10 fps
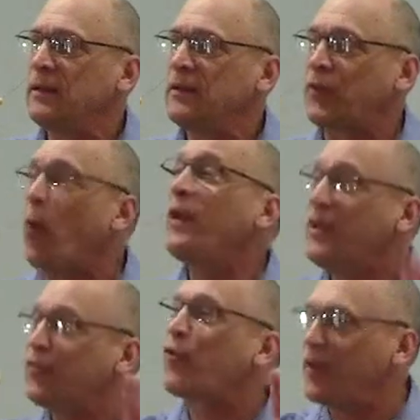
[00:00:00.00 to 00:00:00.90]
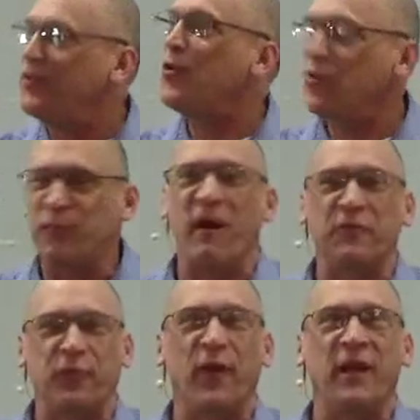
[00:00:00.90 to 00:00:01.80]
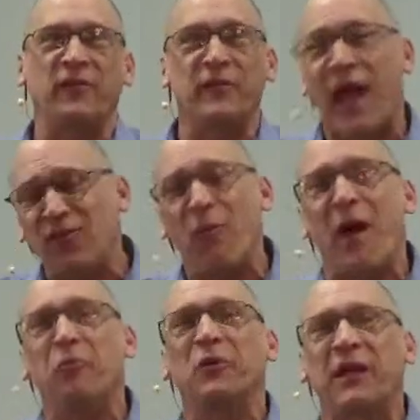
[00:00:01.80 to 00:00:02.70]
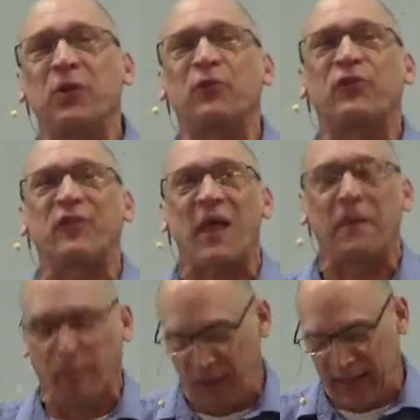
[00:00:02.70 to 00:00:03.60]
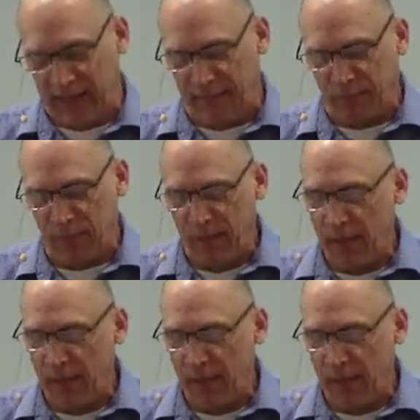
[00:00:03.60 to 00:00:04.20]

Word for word: So it is good news, my friends, and that's why we're here celebrating.